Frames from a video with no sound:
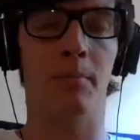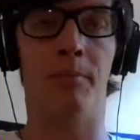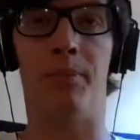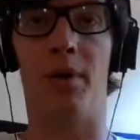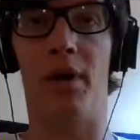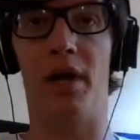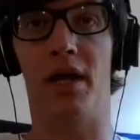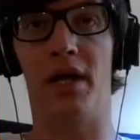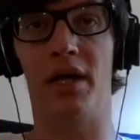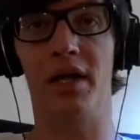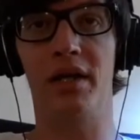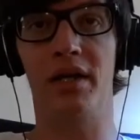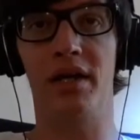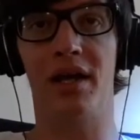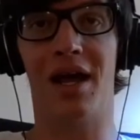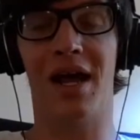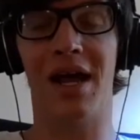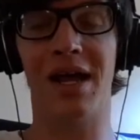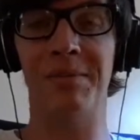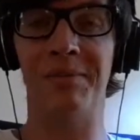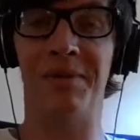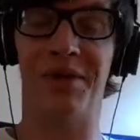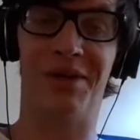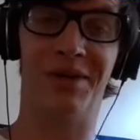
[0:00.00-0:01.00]
But
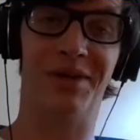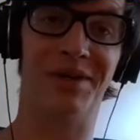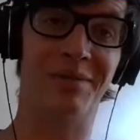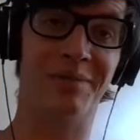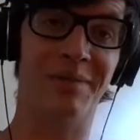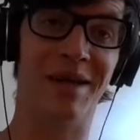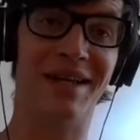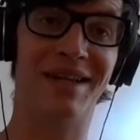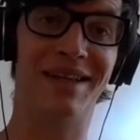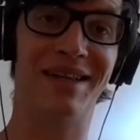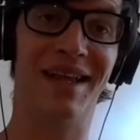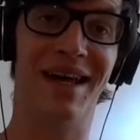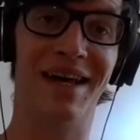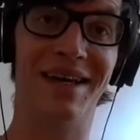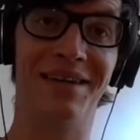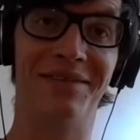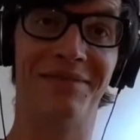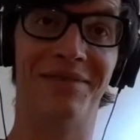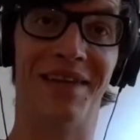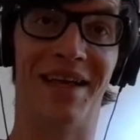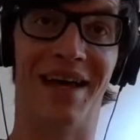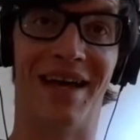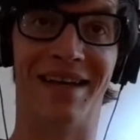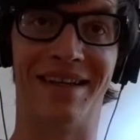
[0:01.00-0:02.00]
I'm here to make light
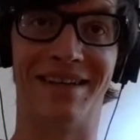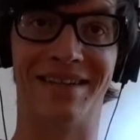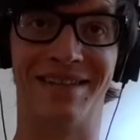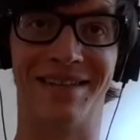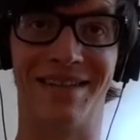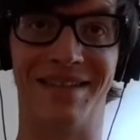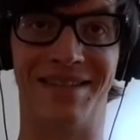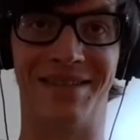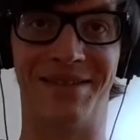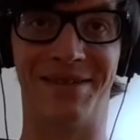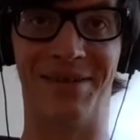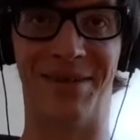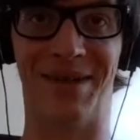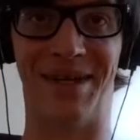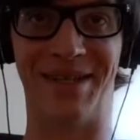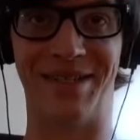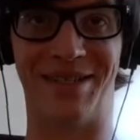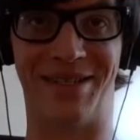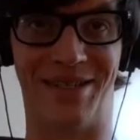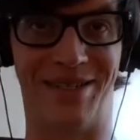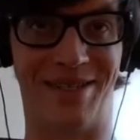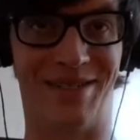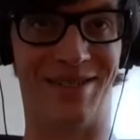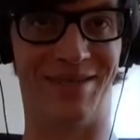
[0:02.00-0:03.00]
of that
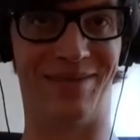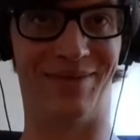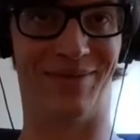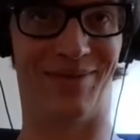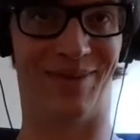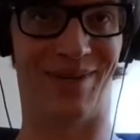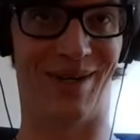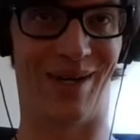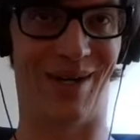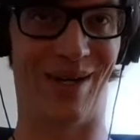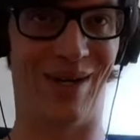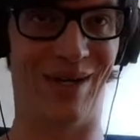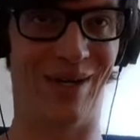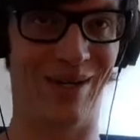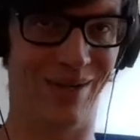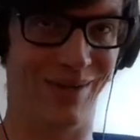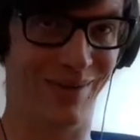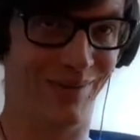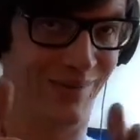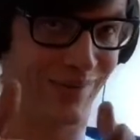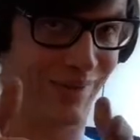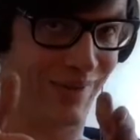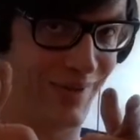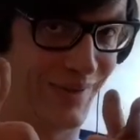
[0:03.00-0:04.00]
situation for all
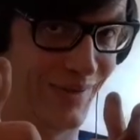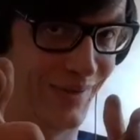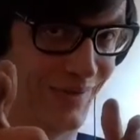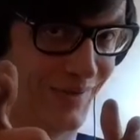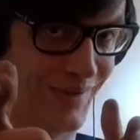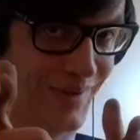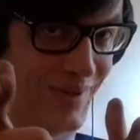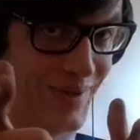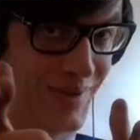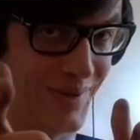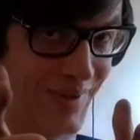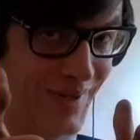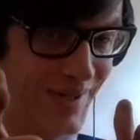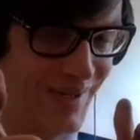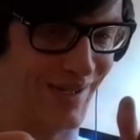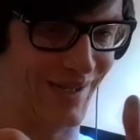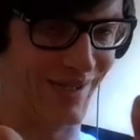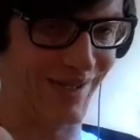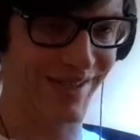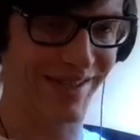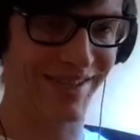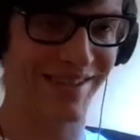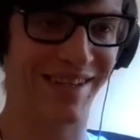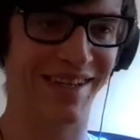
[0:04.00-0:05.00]
of you
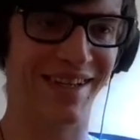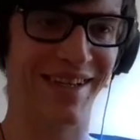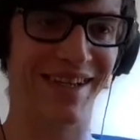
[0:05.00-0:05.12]
viewers.